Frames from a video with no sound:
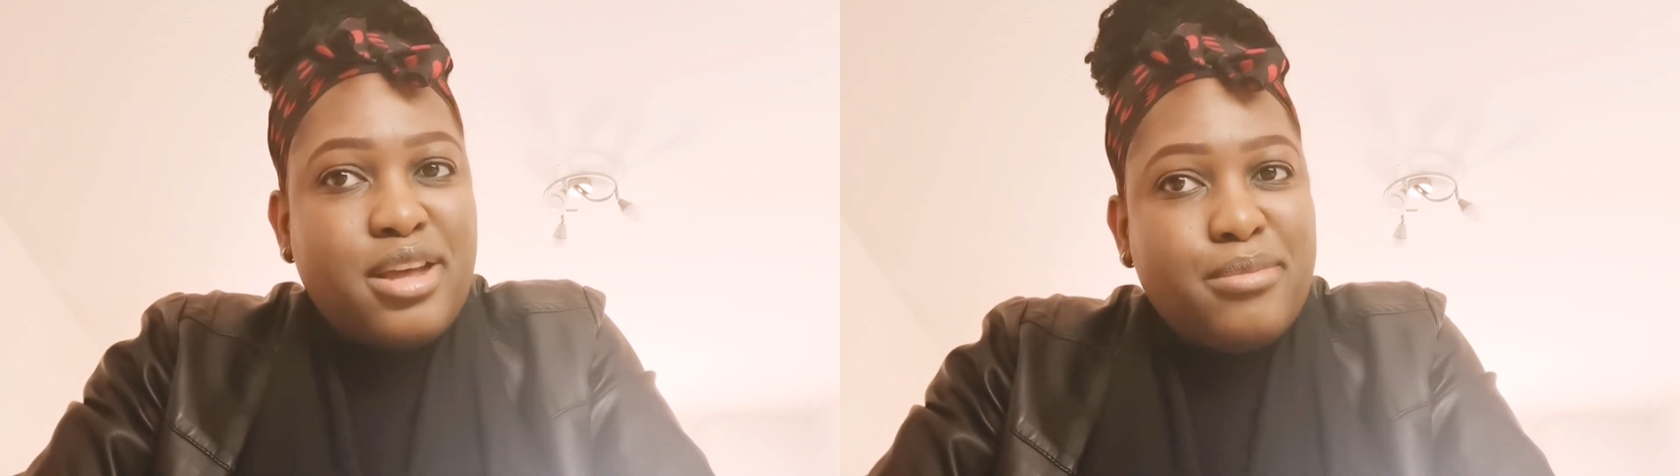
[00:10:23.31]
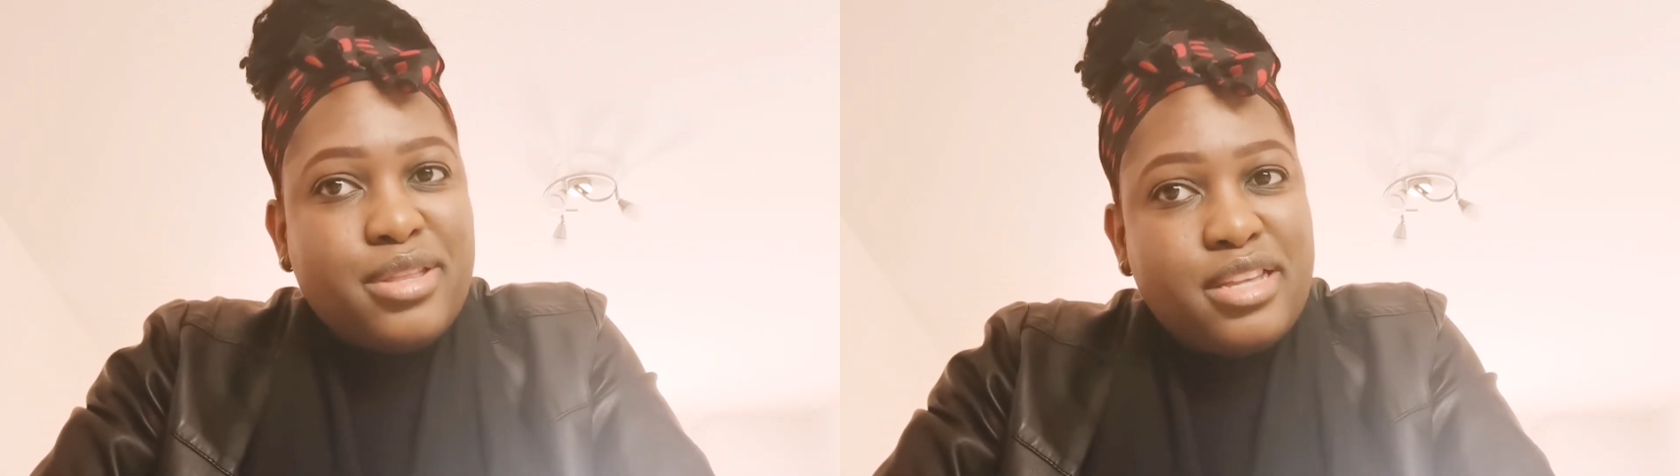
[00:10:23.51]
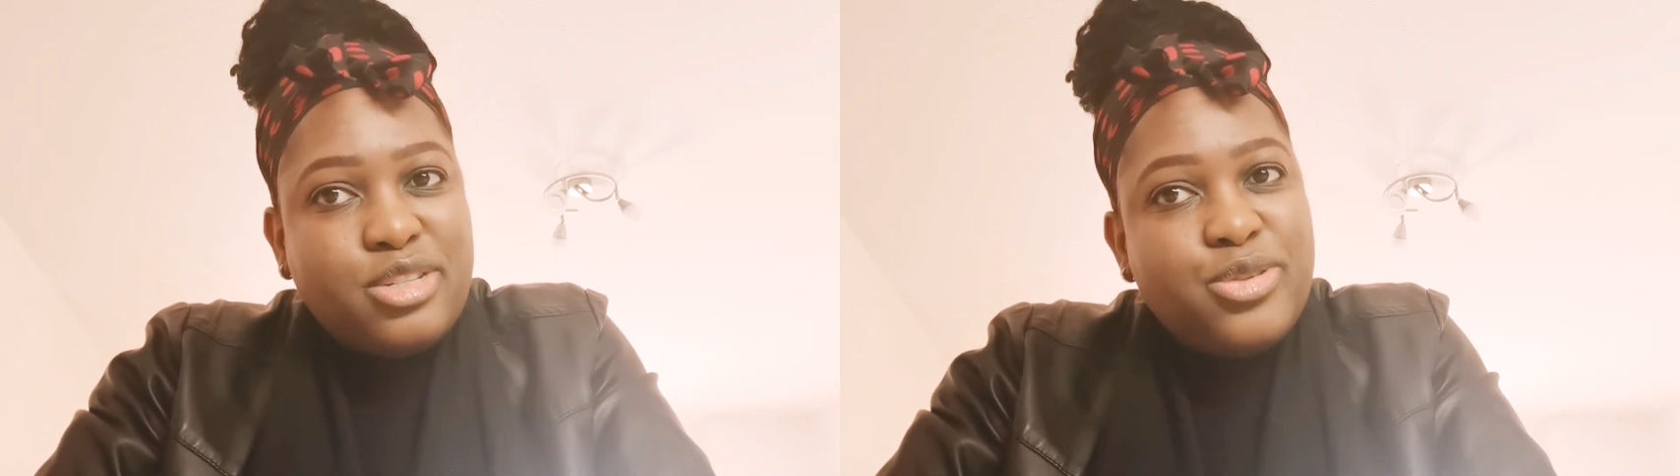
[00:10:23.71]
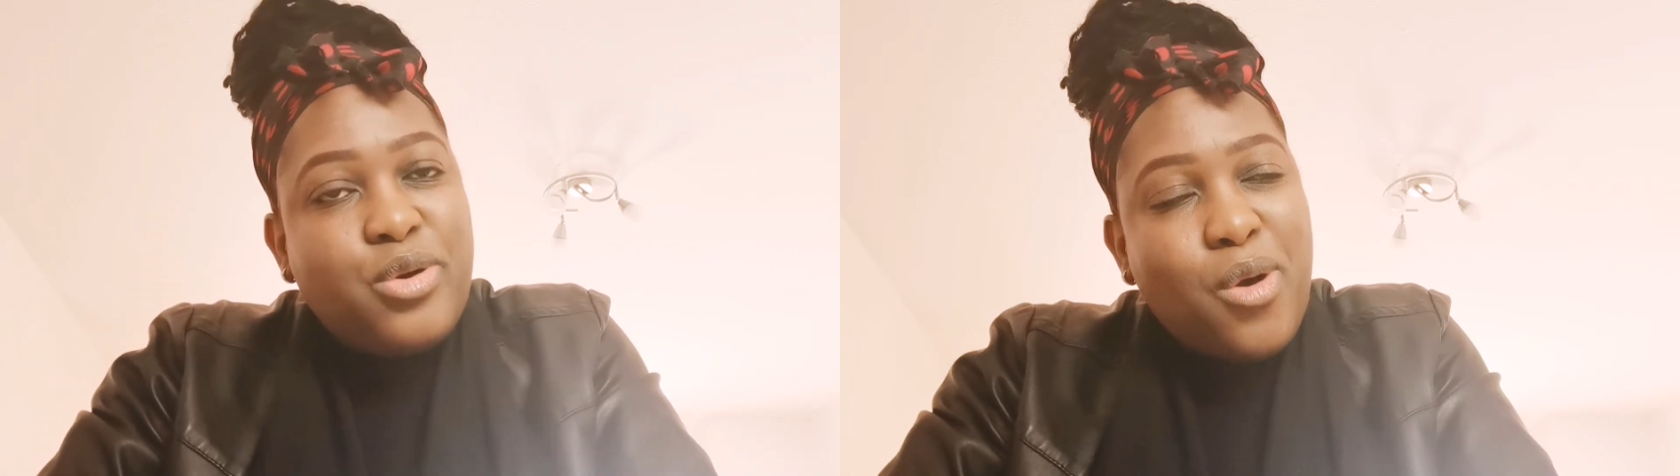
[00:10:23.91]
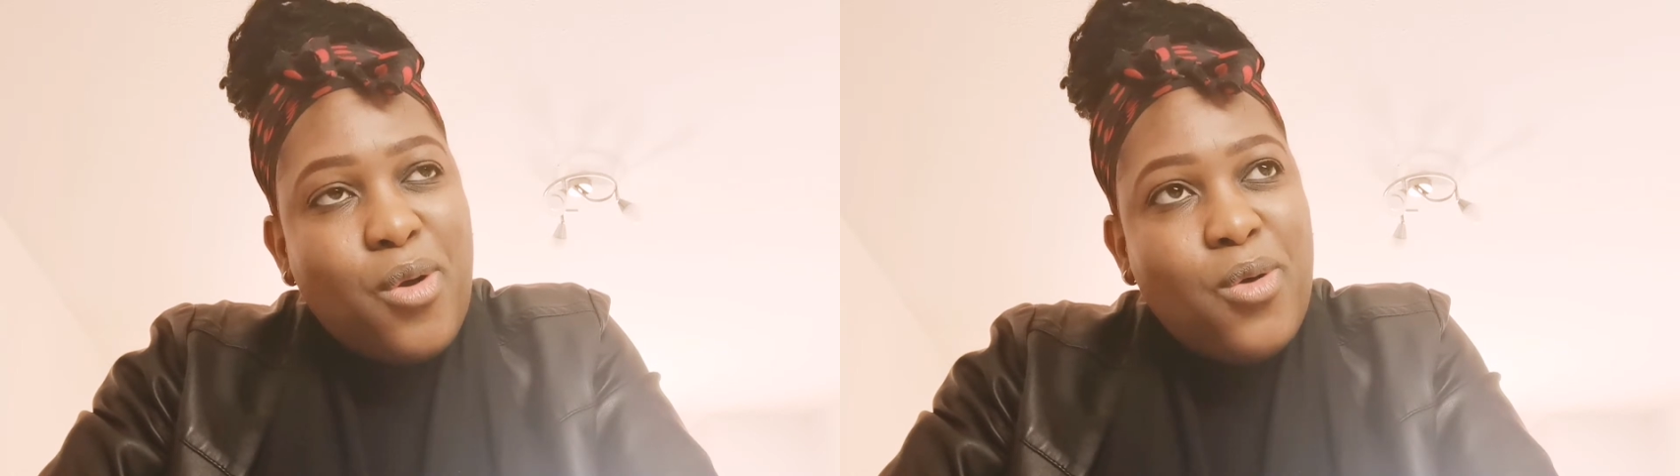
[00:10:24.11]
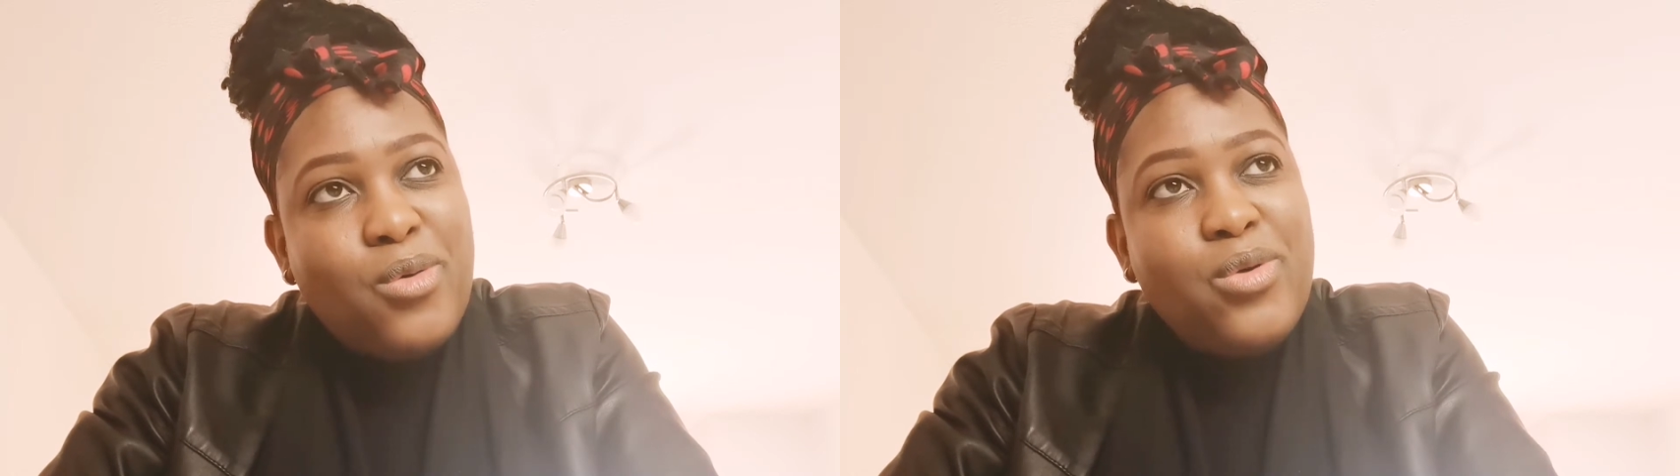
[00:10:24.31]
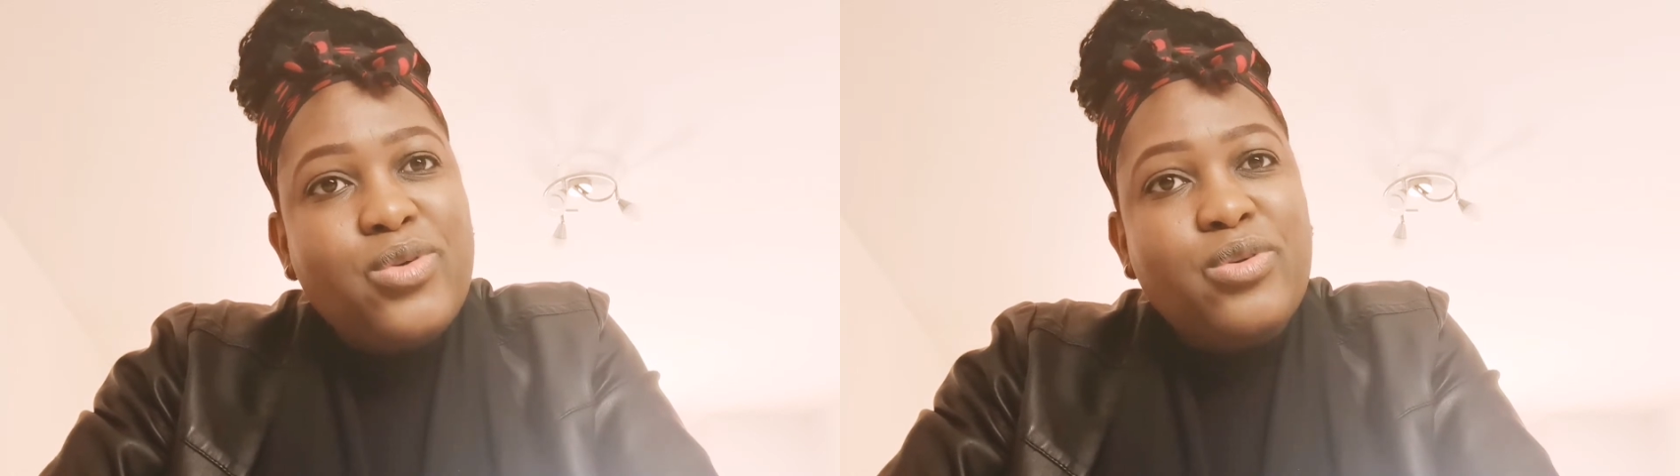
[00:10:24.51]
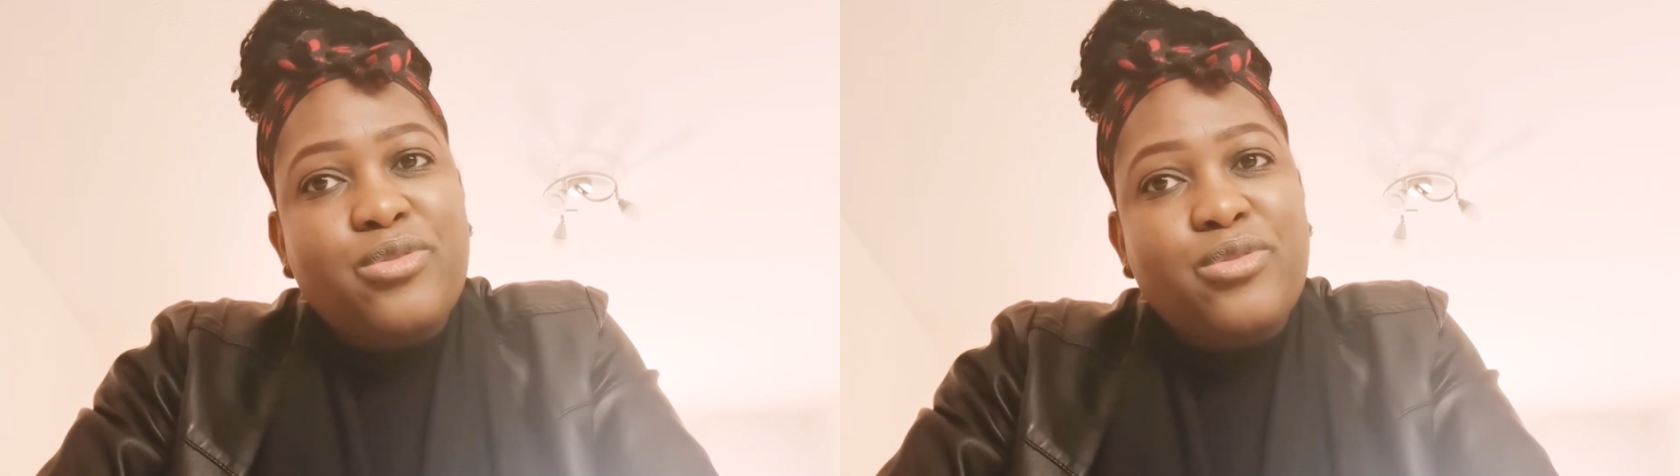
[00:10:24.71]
number that you call,